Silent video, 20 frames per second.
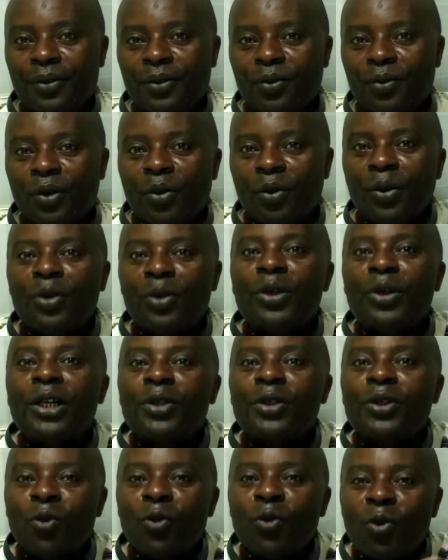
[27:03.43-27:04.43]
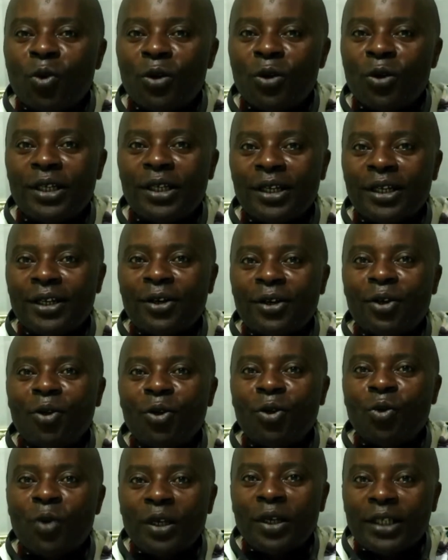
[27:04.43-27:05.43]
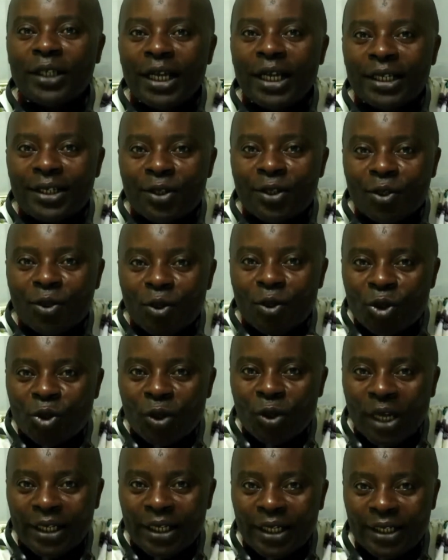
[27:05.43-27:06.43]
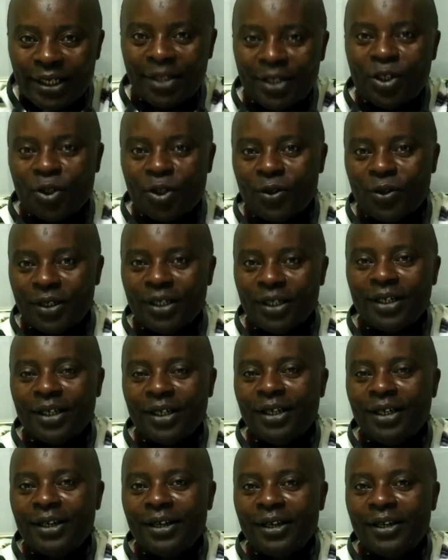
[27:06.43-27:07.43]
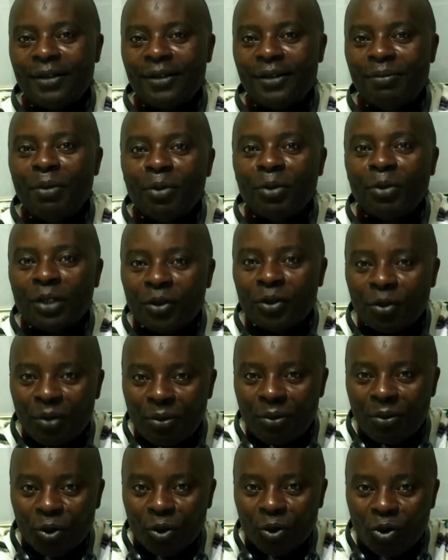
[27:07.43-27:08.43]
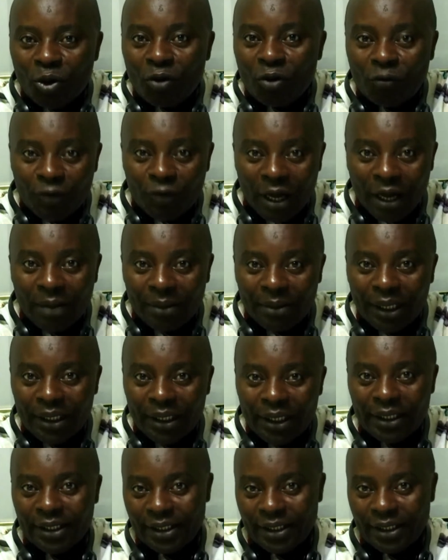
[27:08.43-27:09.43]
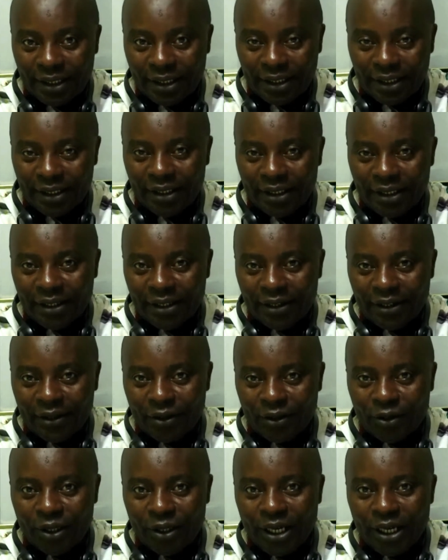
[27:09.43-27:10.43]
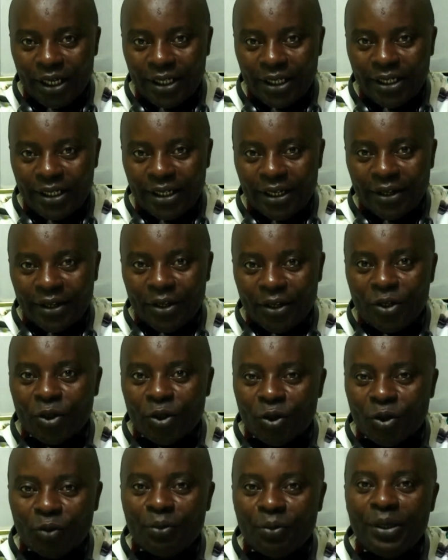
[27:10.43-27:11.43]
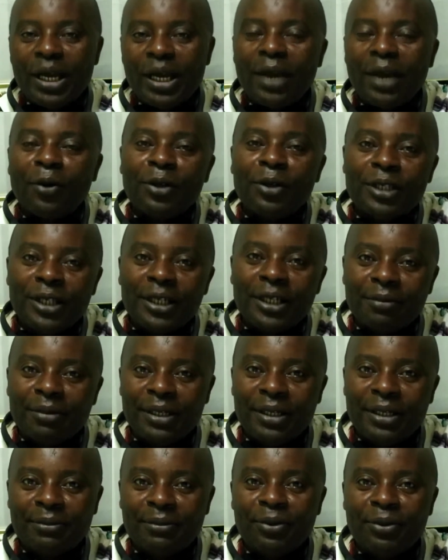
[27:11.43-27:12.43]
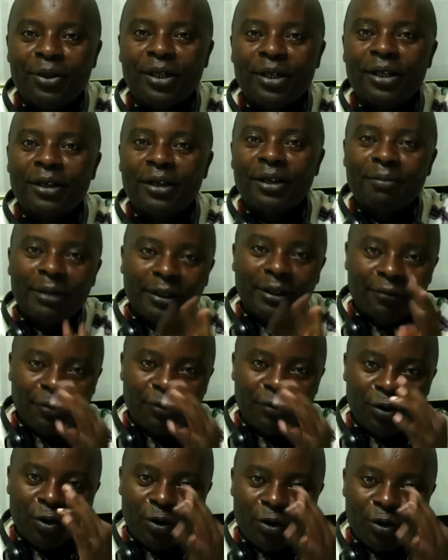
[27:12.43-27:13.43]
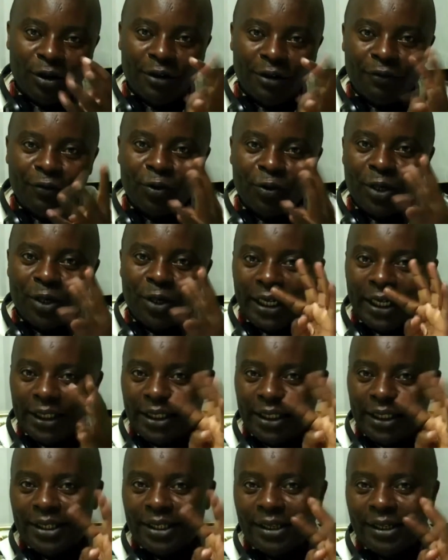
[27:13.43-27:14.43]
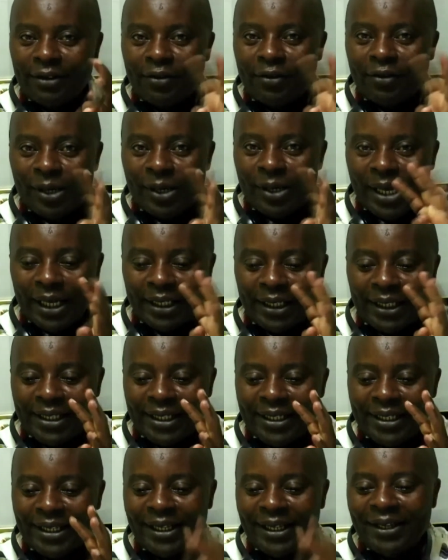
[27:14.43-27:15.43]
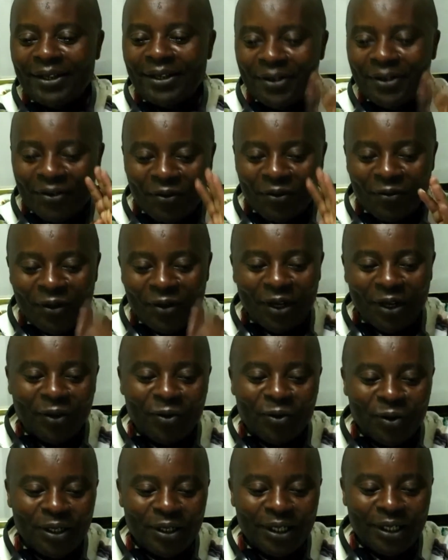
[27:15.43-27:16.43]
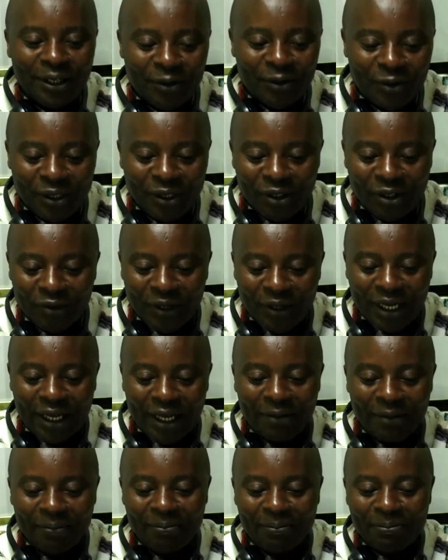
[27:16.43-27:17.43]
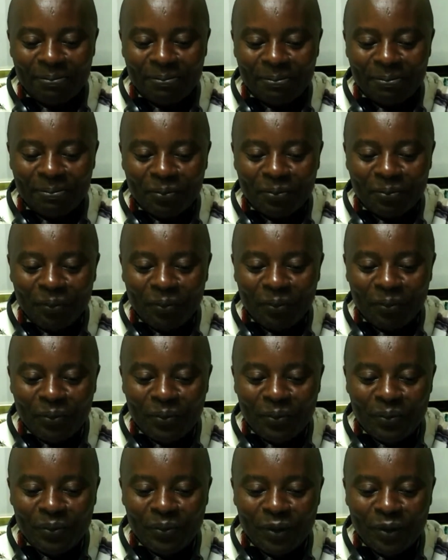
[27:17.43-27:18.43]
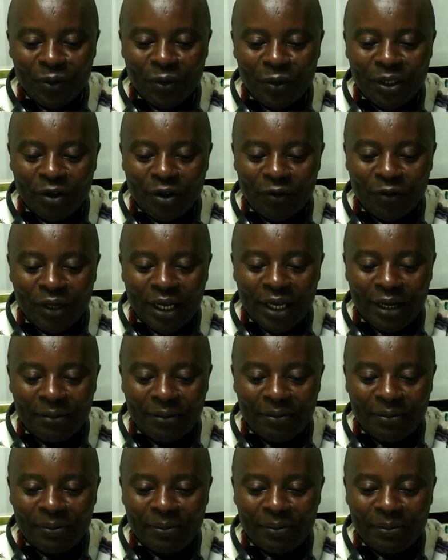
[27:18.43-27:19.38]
When you get old, you want that social attention. People that you'll be able to call family. All right. So to me, I know it's debatable, but for like this, very good. We shall overcome. We shall overcome.